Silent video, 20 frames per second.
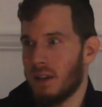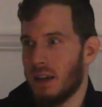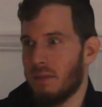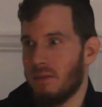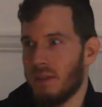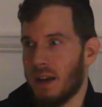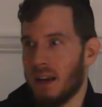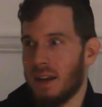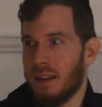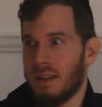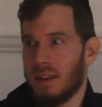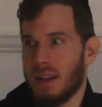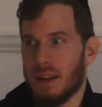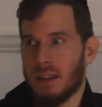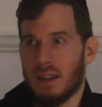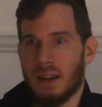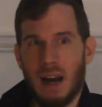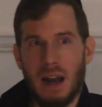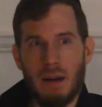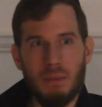If anything,
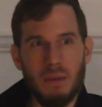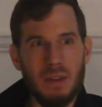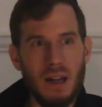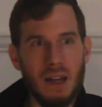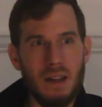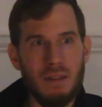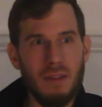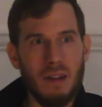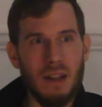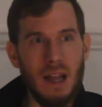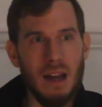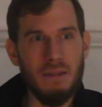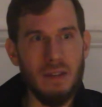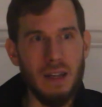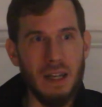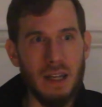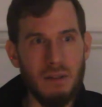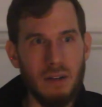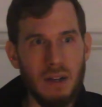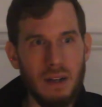their appetite for life
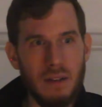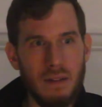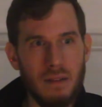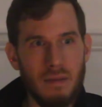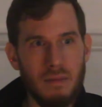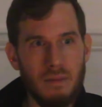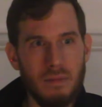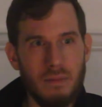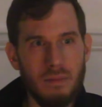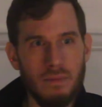increased.